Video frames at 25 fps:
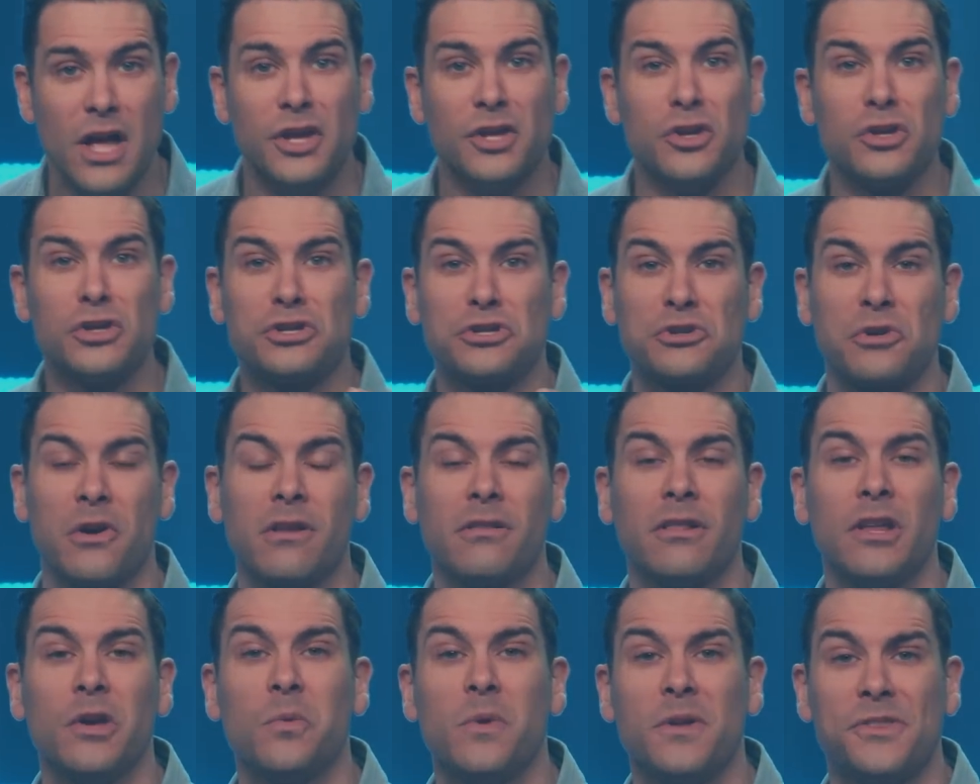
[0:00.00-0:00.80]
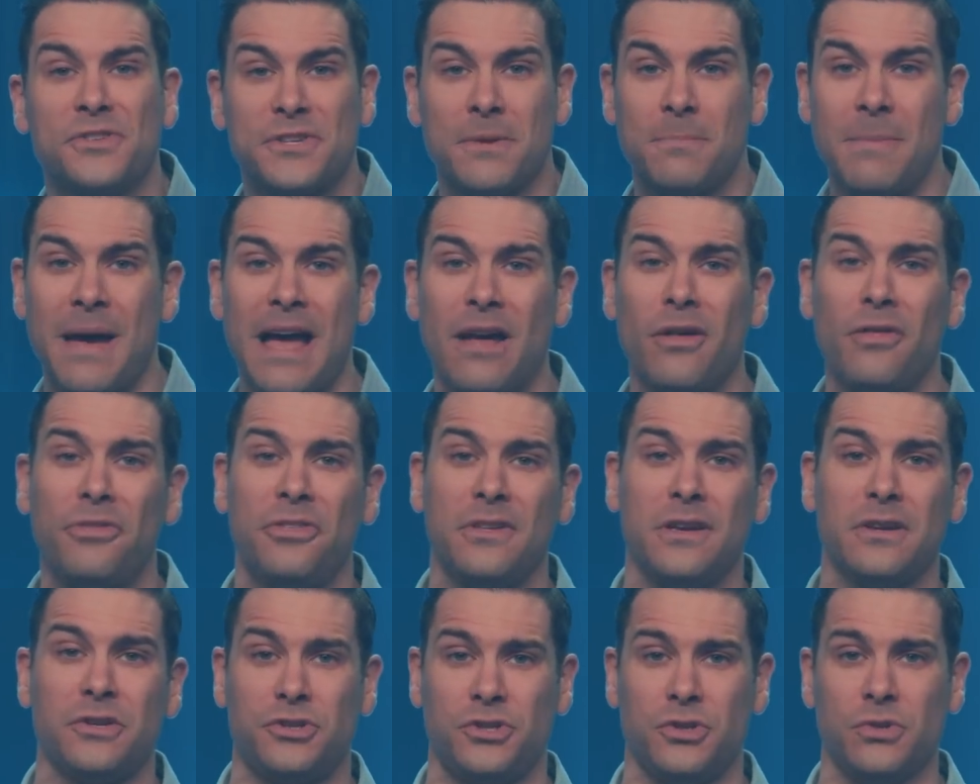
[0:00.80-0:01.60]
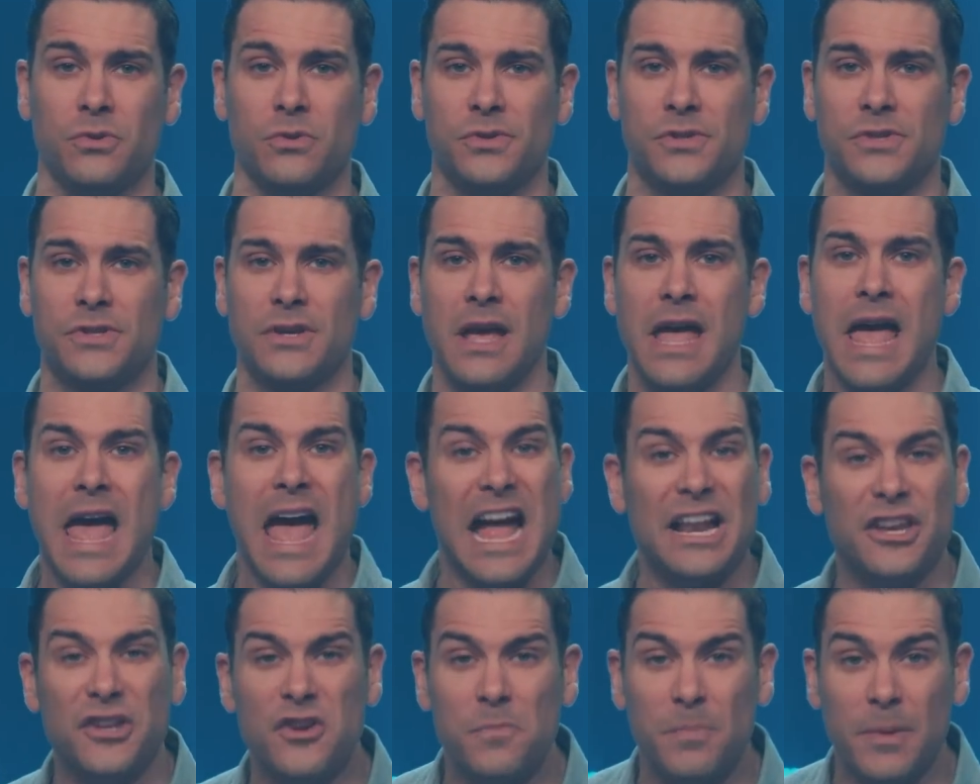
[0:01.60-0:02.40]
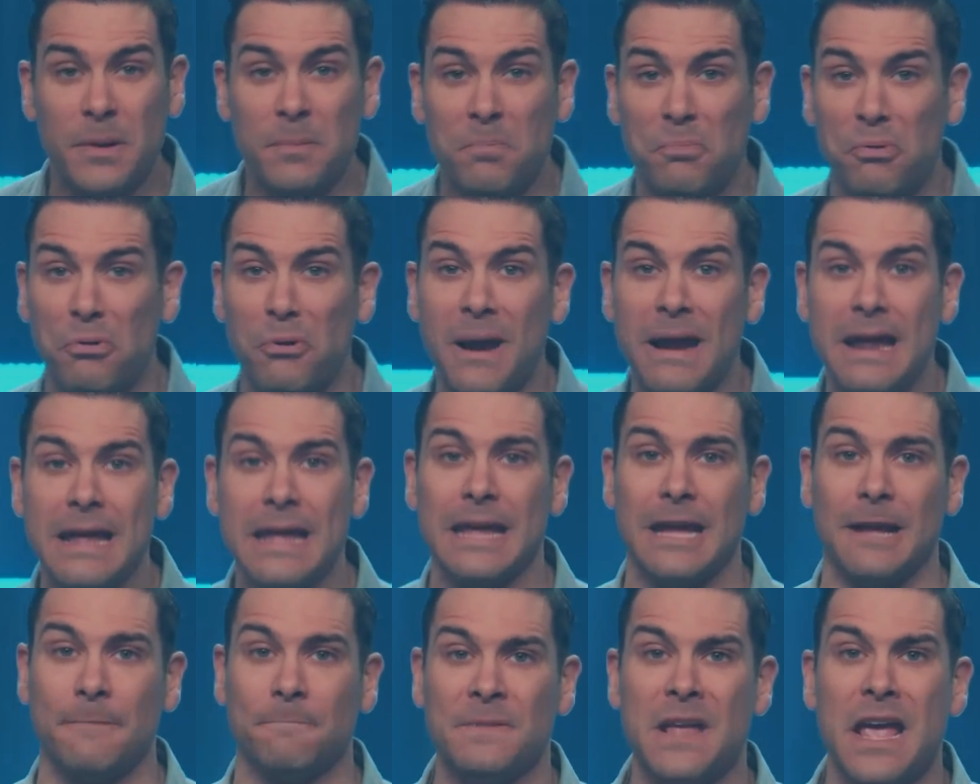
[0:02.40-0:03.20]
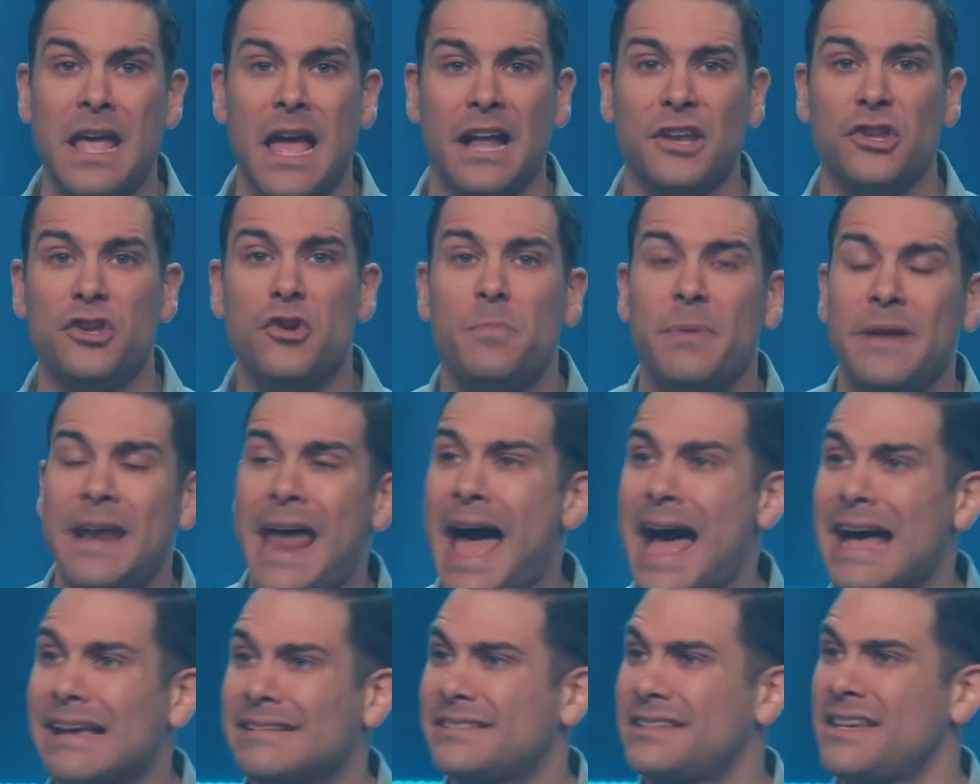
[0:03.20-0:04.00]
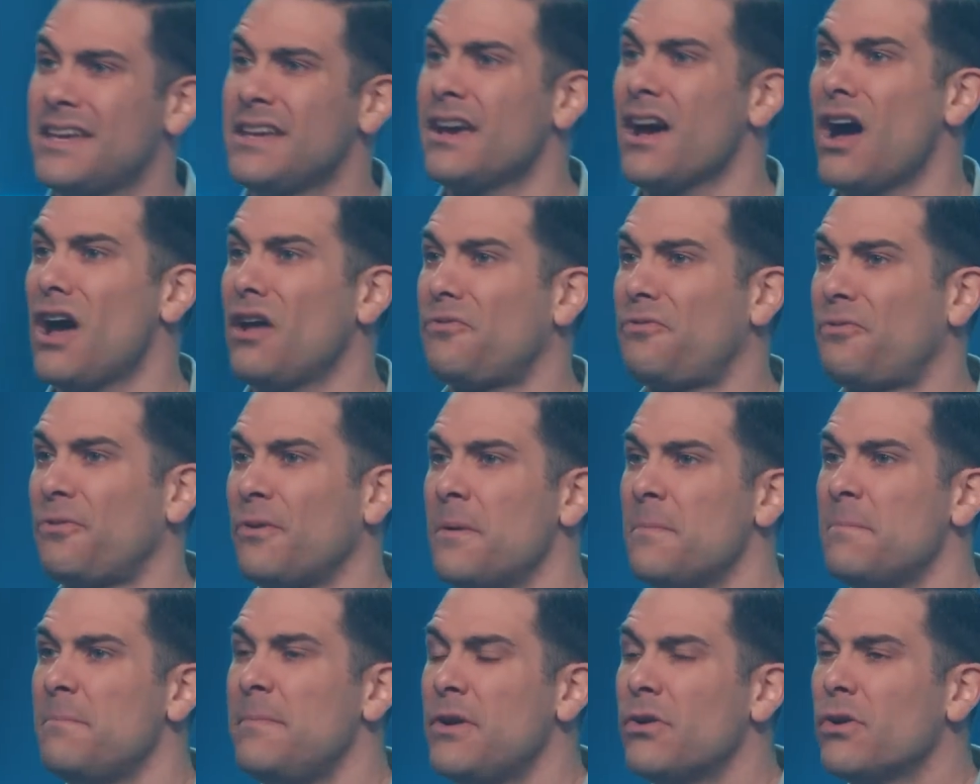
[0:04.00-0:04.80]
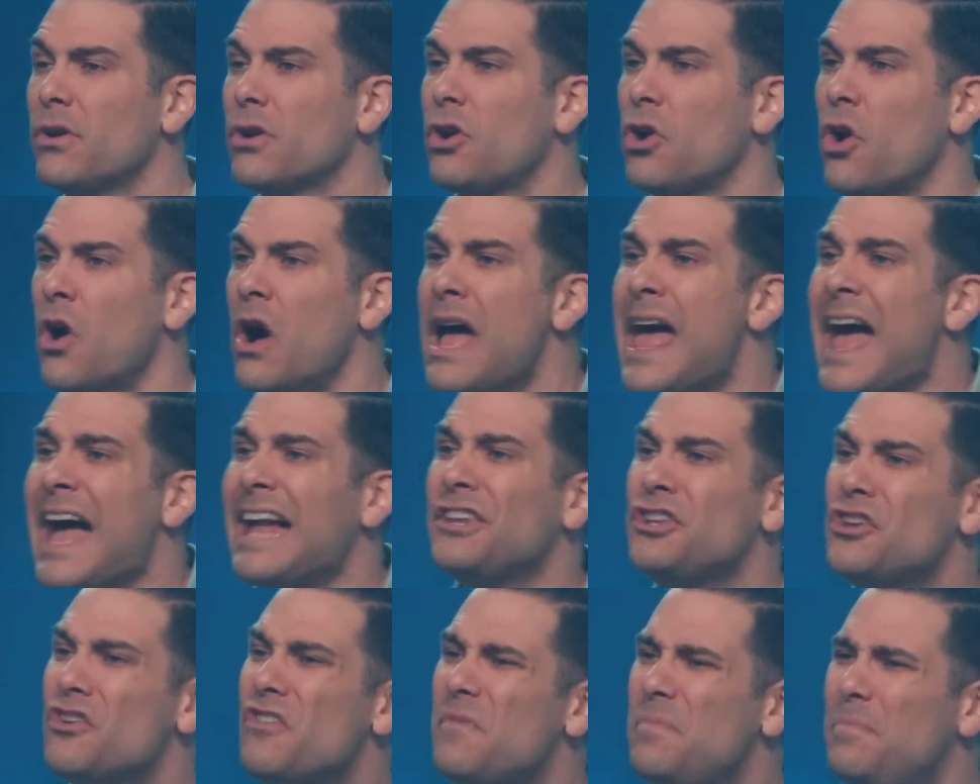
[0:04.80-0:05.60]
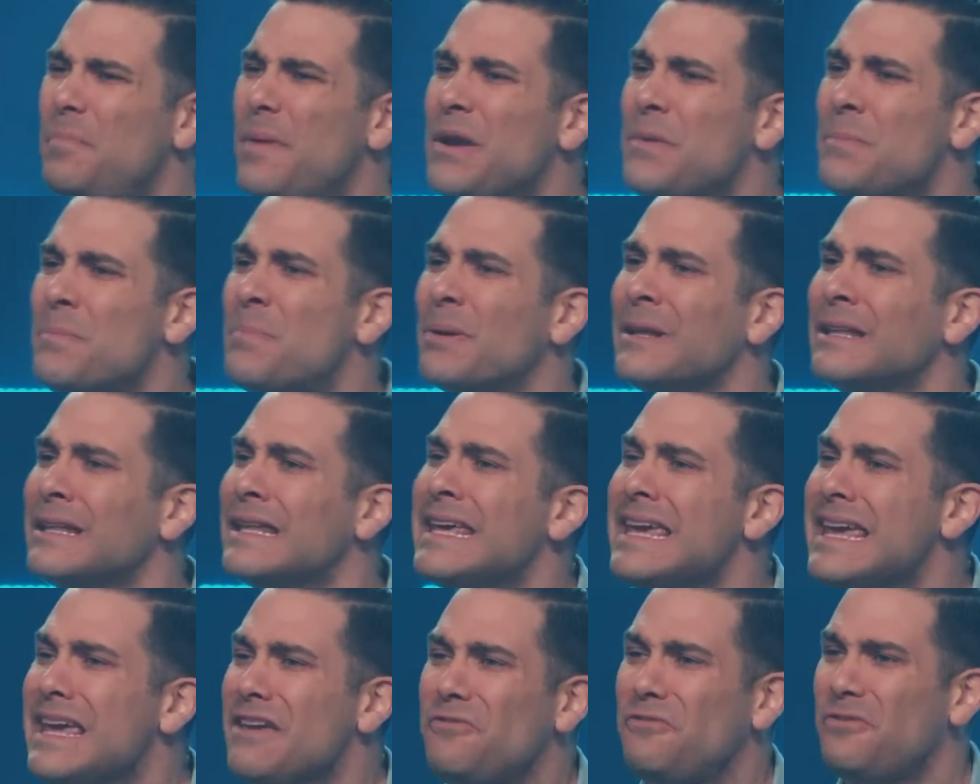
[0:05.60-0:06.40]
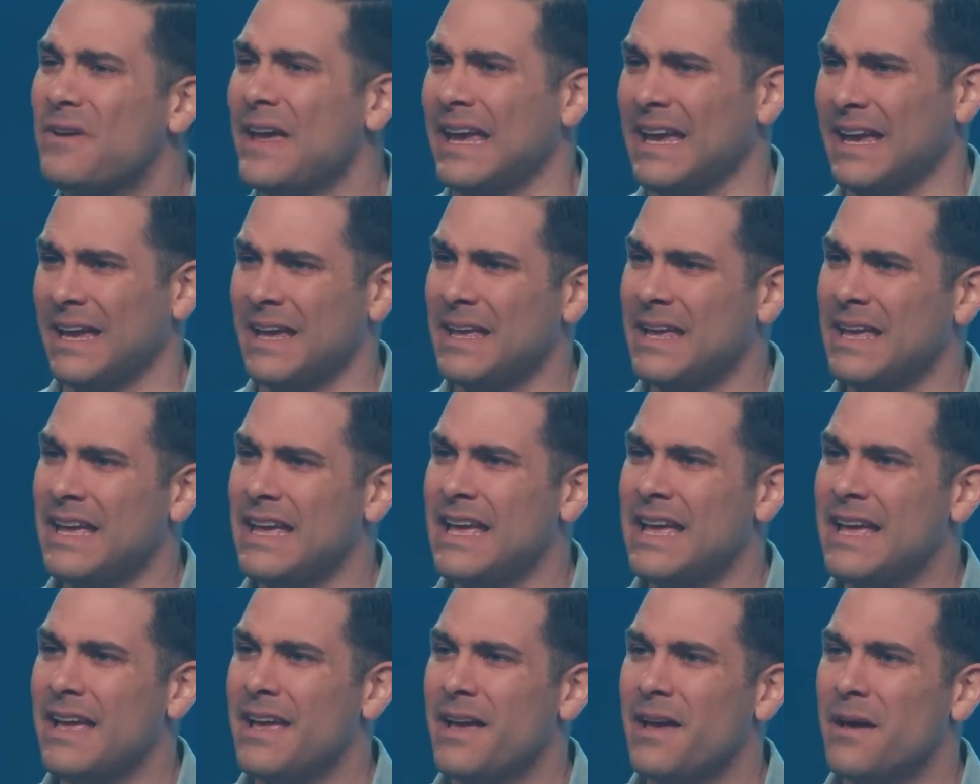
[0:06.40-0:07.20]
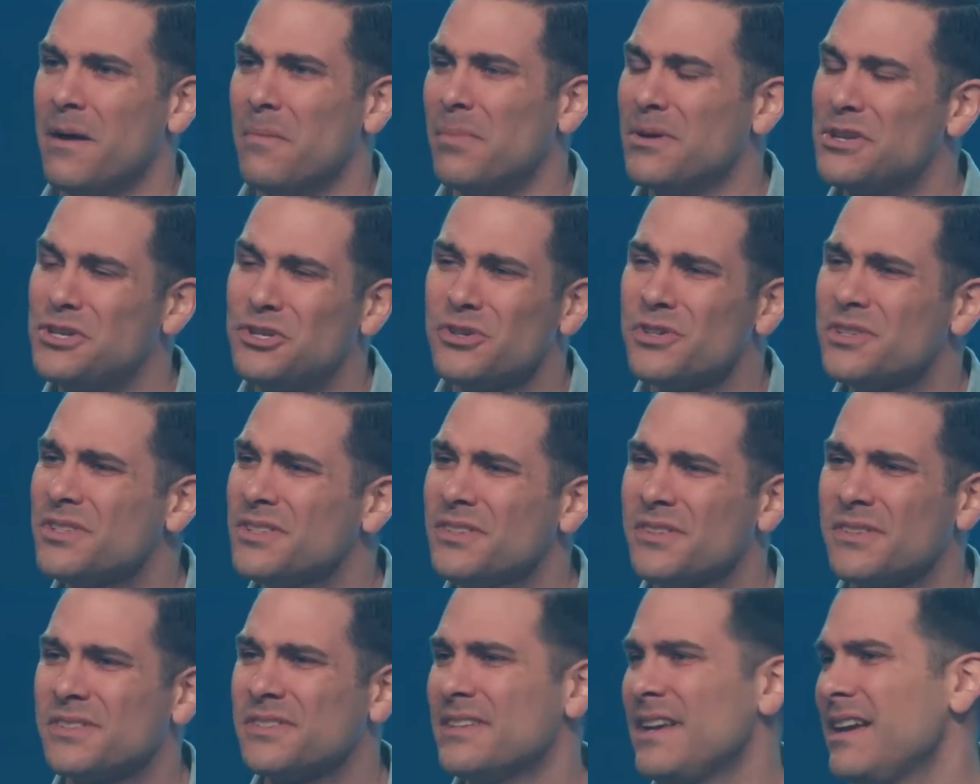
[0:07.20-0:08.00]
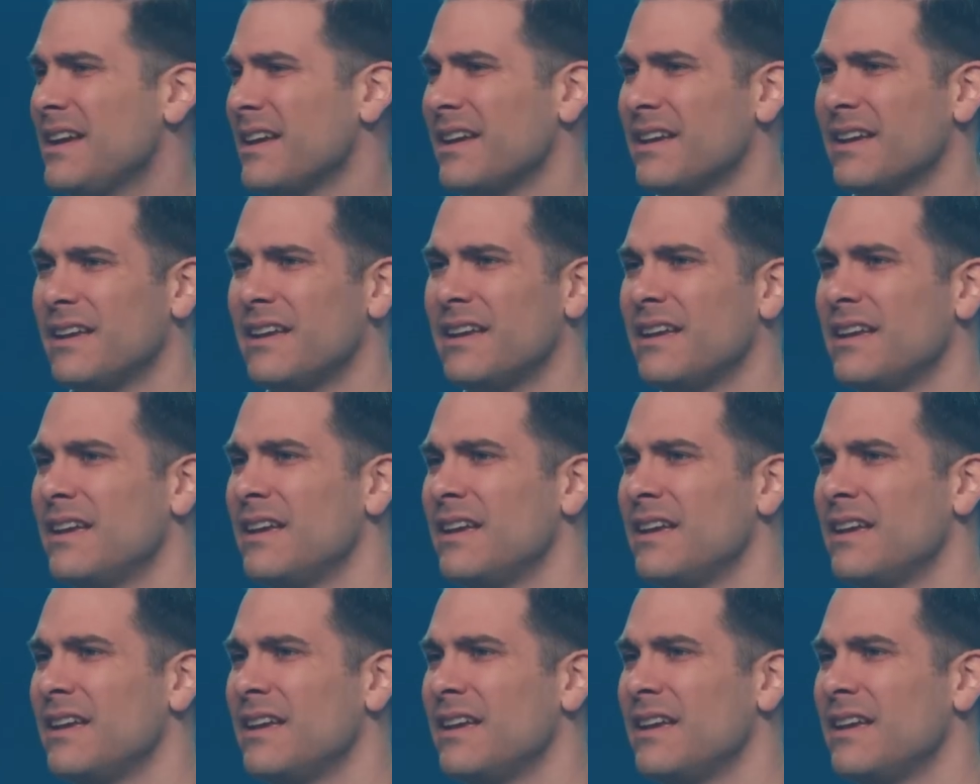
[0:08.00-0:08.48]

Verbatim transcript: you're struggling with some health issues, and you've been praying, and you've been asking God for a miracle, and you've been believing, but you're still sick.